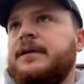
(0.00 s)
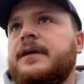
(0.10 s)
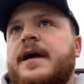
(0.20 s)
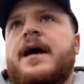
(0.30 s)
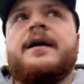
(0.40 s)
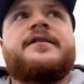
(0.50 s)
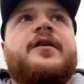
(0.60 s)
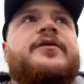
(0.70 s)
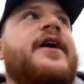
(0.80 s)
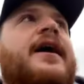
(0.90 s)
Okay,
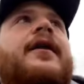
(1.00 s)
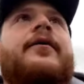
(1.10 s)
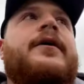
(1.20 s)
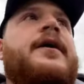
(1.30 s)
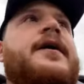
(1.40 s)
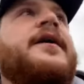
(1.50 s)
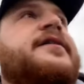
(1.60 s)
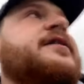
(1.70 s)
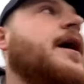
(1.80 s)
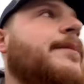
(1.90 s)
so we'll take a little
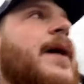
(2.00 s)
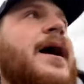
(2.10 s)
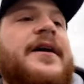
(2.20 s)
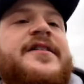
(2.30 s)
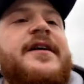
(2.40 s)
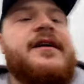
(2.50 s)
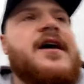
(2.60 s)
step back. You see the